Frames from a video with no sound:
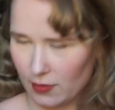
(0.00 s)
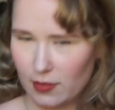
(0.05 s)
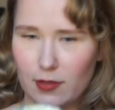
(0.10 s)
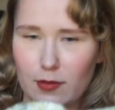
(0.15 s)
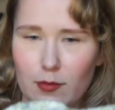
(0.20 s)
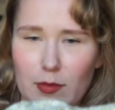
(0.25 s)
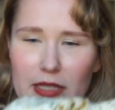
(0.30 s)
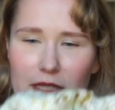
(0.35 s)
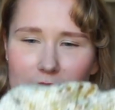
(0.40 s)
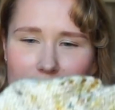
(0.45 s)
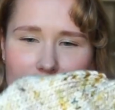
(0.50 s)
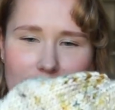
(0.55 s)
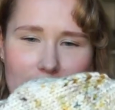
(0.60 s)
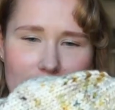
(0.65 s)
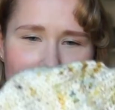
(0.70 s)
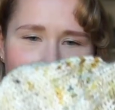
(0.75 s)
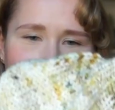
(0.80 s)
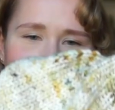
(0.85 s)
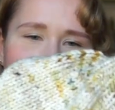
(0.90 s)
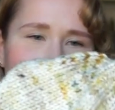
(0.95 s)
Oh my
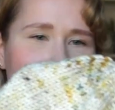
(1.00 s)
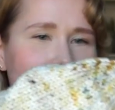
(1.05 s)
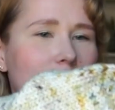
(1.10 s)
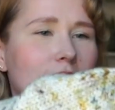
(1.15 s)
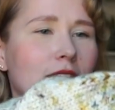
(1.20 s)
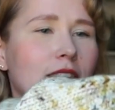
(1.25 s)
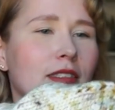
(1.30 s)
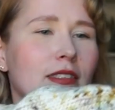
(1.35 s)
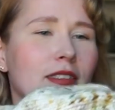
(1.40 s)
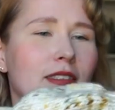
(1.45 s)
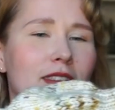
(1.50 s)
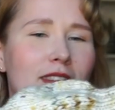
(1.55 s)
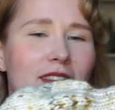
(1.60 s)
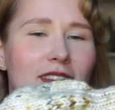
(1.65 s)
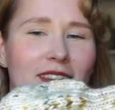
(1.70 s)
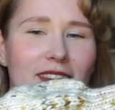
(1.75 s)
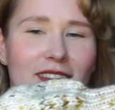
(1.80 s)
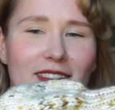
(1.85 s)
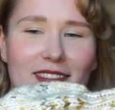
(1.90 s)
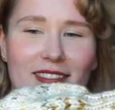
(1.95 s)
goodness.
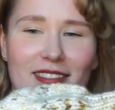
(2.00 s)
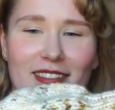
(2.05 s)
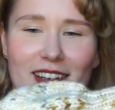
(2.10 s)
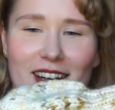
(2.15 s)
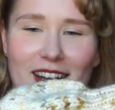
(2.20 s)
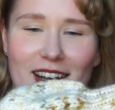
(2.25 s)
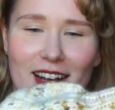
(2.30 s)
Oh